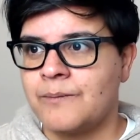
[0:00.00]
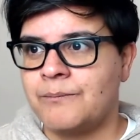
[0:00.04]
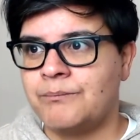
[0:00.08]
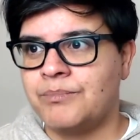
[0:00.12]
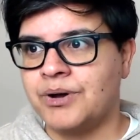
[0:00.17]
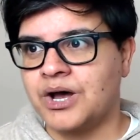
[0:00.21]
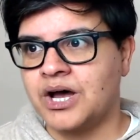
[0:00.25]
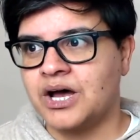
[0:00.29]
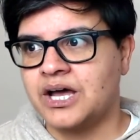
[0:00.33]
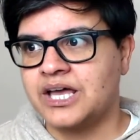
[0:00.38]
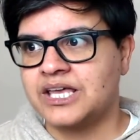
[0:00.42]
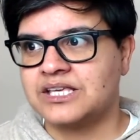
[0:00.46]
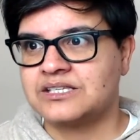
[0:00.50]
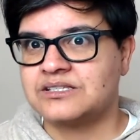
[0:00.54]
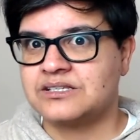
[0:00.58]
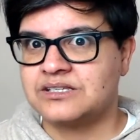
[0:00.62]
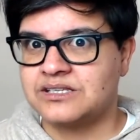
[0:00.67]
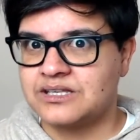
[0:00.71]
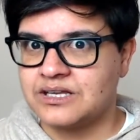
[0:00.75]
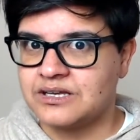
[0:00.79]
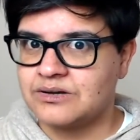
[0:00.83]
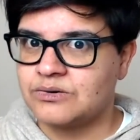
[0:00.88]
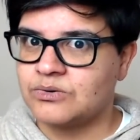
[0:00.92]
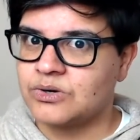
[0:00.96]
But it's
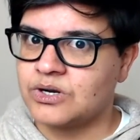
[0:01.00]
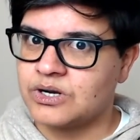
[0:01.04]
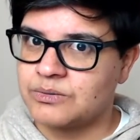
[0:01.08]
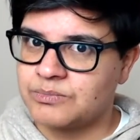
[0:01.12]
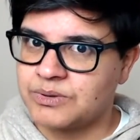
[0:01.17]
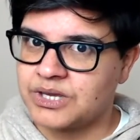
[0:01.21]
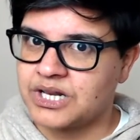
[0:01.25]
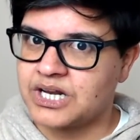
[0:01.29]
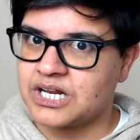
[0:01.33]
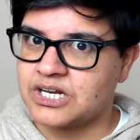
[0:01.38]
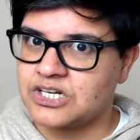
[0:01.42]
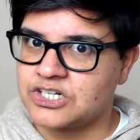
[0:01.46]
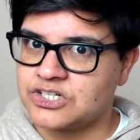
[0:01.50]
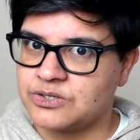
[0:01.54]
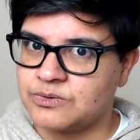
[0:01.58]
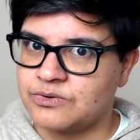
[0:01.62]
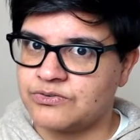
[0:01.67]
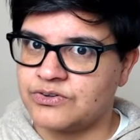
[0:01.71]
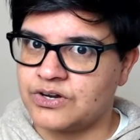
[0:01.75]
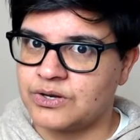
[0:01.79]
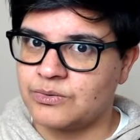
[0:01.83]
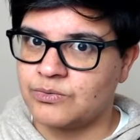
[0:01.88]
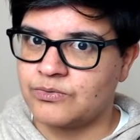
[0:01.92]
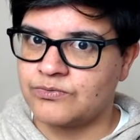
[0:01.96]
still going to be an issue
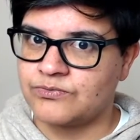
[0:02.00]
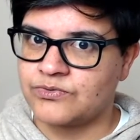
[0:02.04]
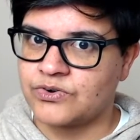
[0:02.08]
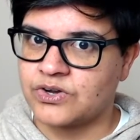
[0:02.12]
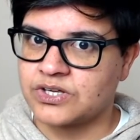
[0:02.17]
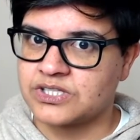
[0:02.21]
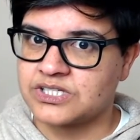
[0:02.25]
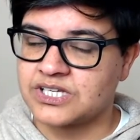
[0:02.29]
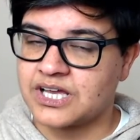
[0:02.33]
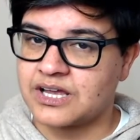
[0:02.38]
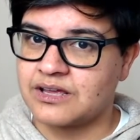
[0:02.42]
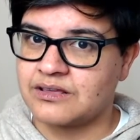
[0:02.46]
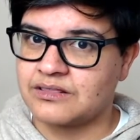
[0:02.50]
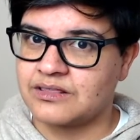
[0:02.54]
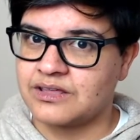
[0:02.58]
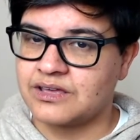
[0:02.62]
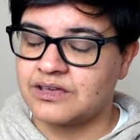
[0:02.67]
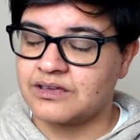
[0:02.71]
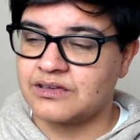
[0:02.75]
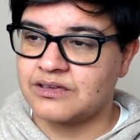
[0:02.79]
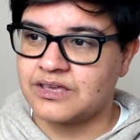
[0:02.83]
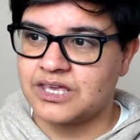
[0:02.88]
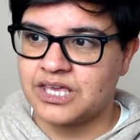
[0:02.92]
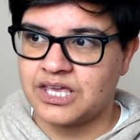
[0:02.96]
if anyone finds out
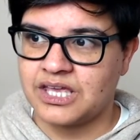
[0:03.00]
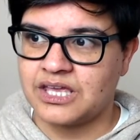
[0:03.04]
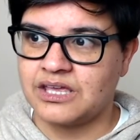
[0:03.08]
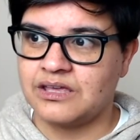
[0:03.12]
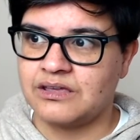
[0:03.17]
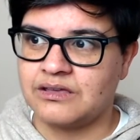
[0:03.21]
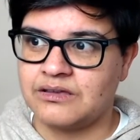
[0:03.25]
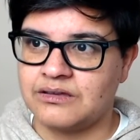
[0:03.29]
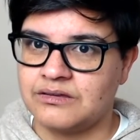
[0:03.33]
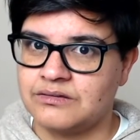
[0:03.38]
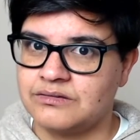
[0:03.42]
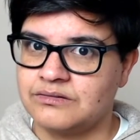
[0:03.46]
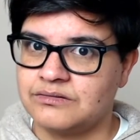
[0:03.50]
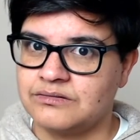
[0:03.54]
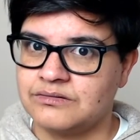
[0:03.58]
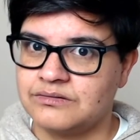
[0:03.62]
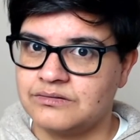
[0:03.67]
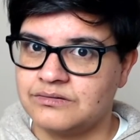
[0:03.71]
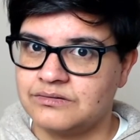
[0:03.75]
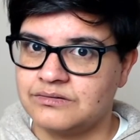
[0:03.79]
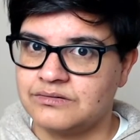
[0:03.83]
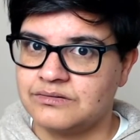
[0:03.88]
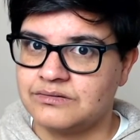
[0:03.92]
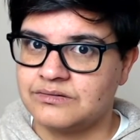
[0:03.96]
that he
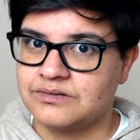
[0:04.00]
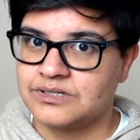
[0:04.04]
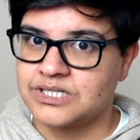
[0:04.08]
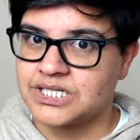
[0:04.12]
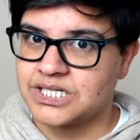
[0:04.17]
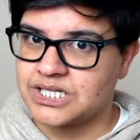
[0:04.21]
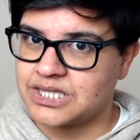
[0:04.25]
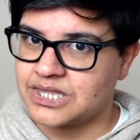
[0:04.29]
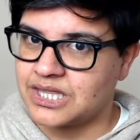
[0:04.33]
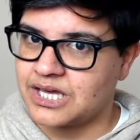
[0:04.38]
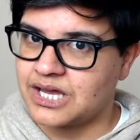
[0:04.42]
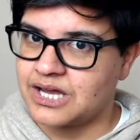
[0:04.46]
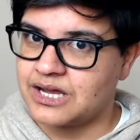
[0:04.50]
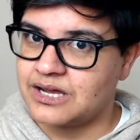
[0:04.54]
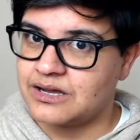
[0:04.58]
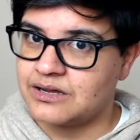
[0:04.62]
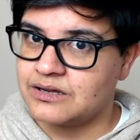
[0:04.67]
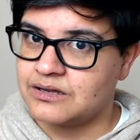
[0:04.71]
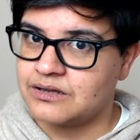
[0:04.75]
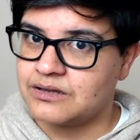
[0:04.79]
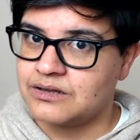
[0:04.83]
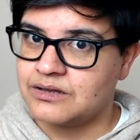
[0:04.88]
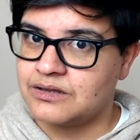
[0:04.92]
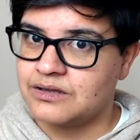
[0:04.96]
did that.
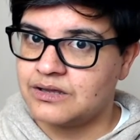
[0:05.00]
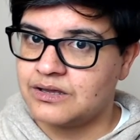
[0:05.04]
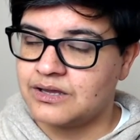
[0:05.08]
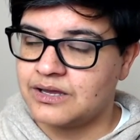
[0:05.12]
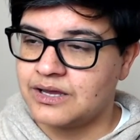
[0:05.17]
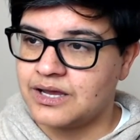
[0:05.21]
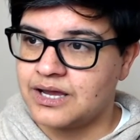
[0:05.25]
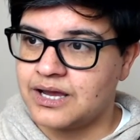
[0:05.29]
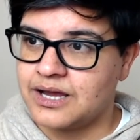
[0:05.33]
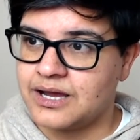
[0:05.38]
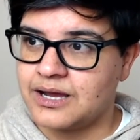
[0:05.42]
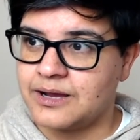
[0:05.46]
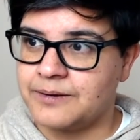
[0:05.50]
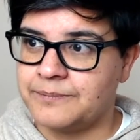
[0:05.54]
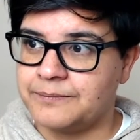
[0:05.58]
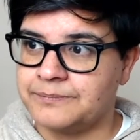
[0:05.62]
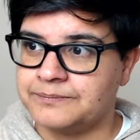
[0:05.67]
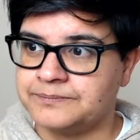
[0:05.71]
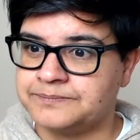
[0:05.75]
I